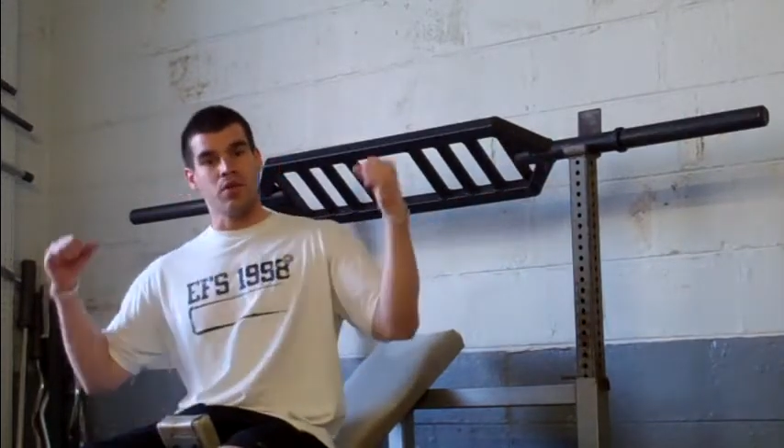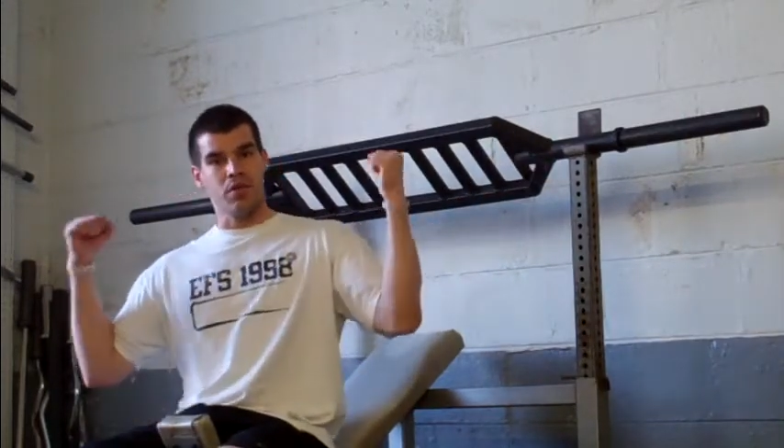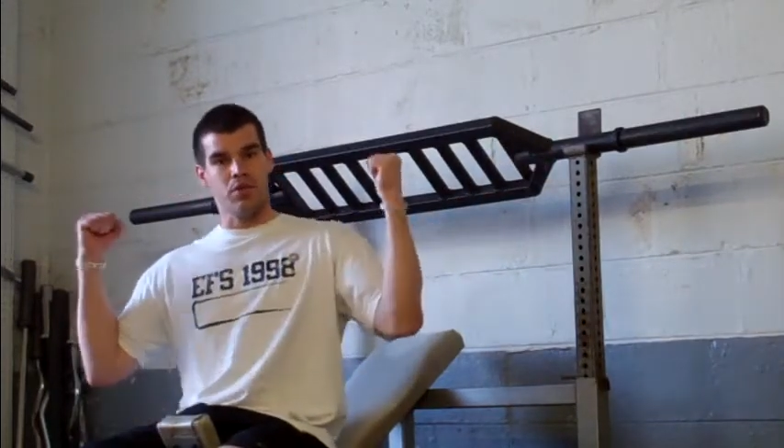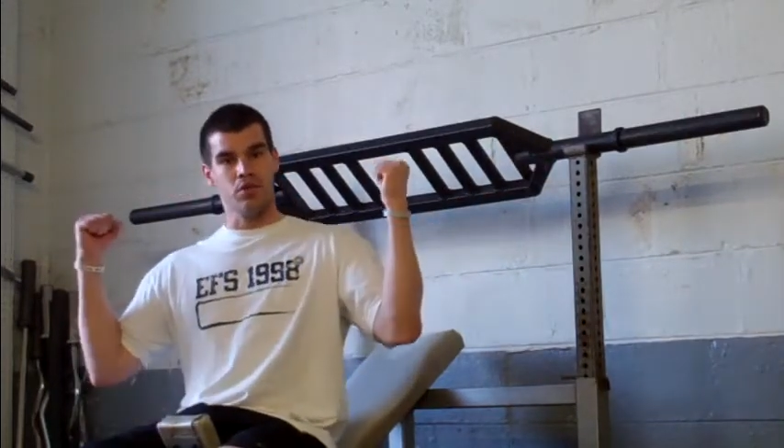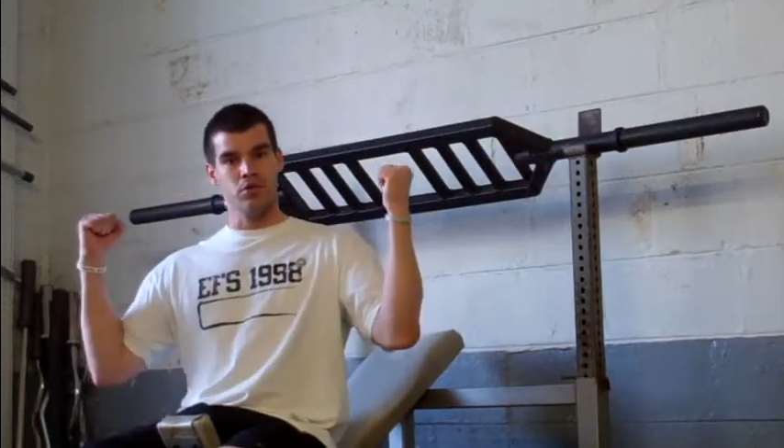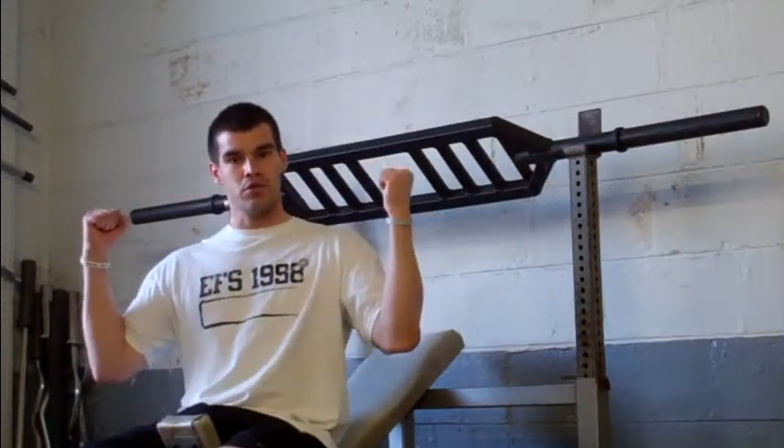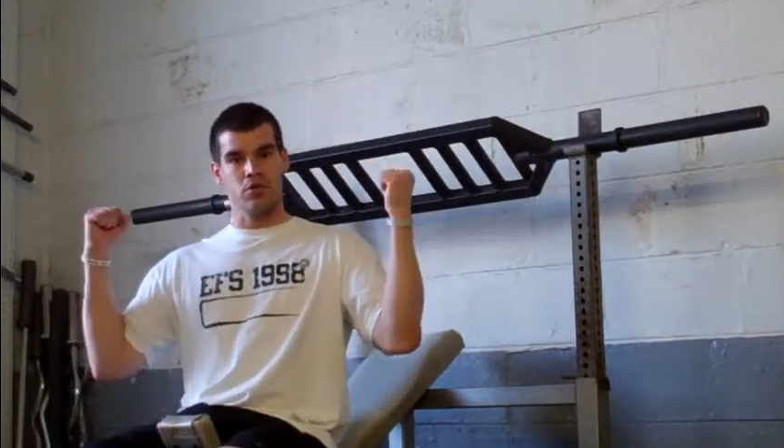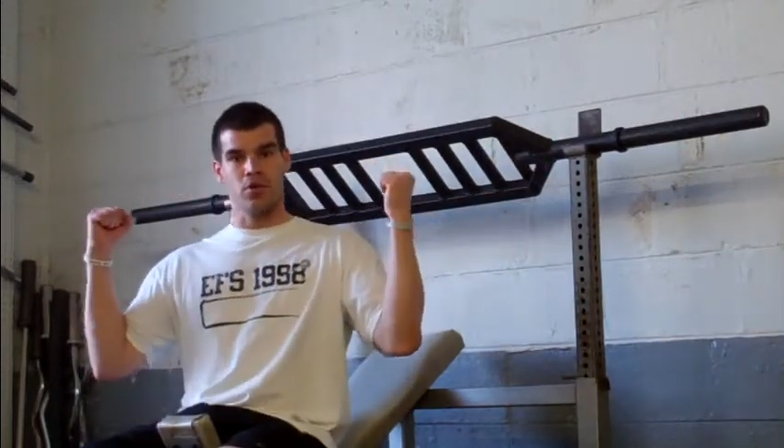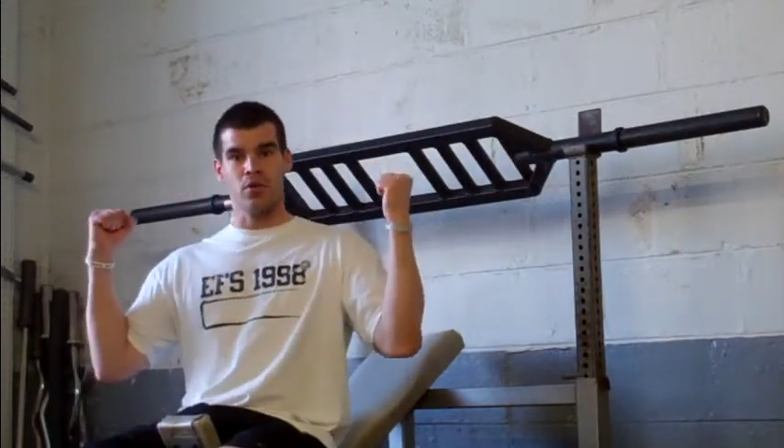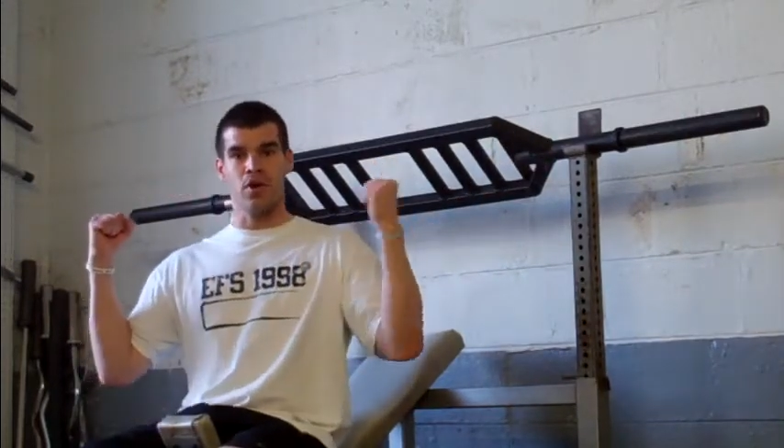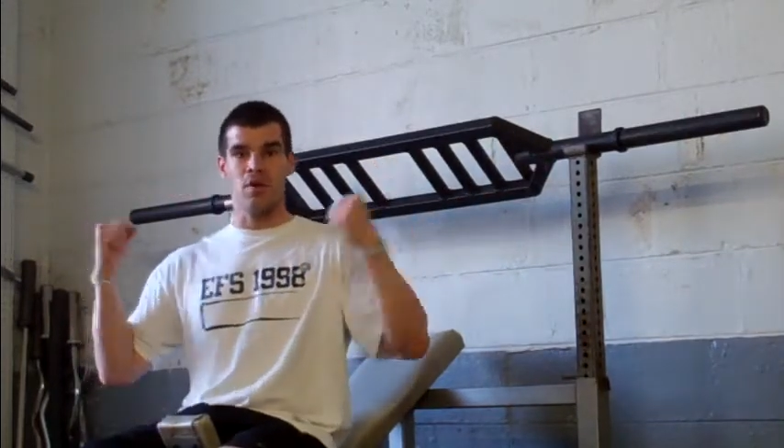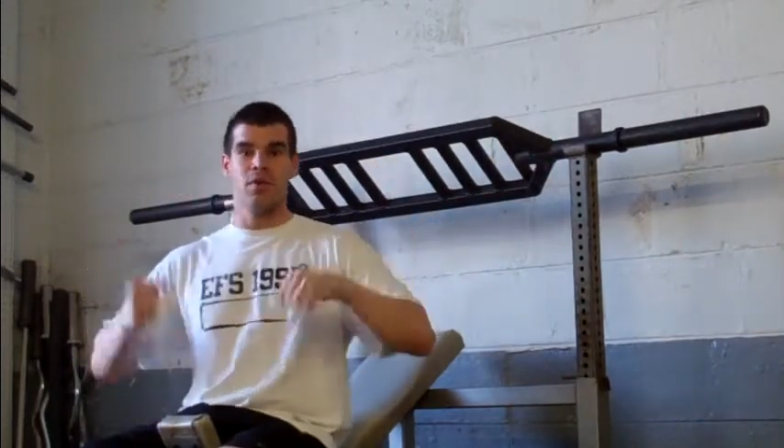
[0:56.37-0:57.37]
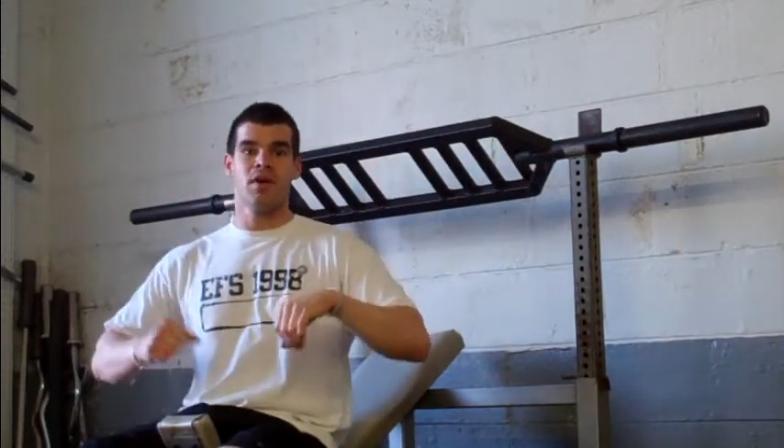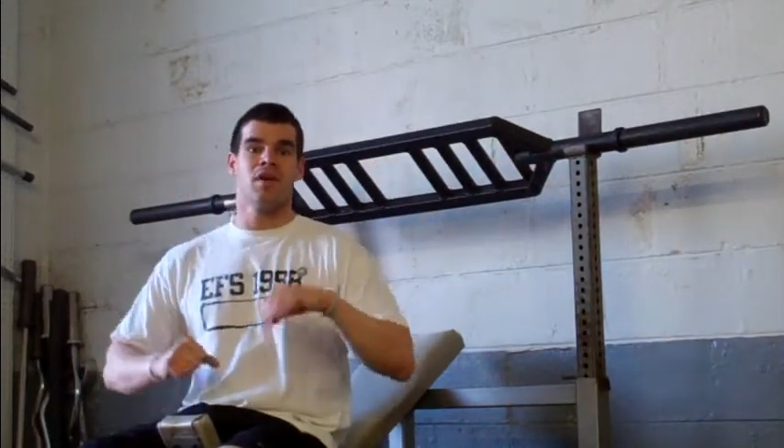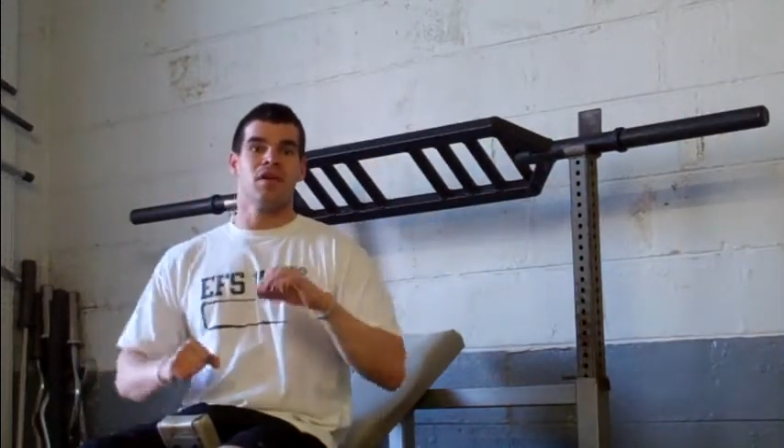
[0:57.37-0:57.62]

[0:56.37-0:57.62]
with a neutral grip